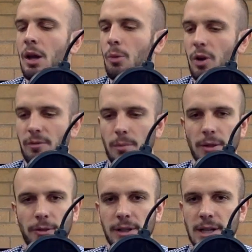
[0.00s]
We have
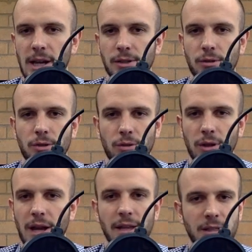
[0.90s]
monthly tasks that are due the
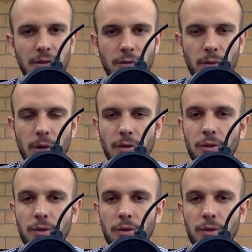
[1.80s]
last day of every month.